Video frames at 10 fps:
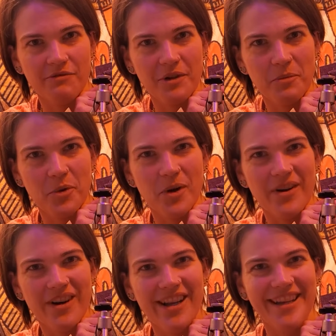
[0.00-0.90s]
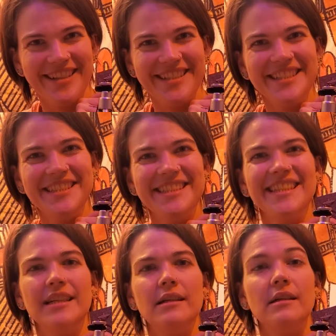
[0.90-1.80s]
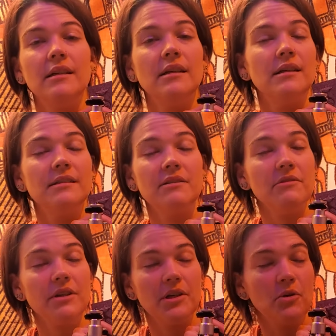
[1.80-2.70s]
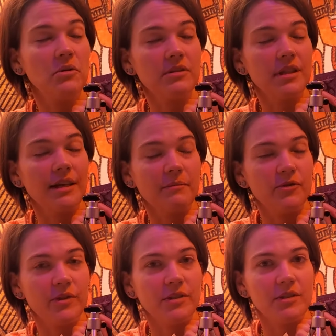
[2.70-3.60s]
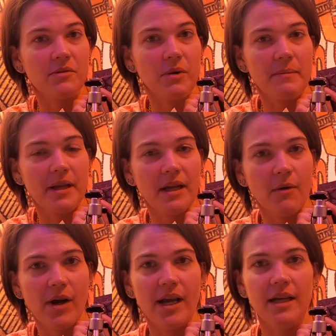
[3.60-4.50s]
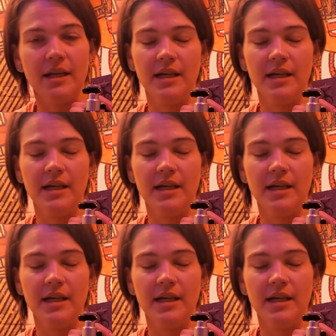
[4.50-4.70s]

February. it's a very cold time of year to swim, anyway.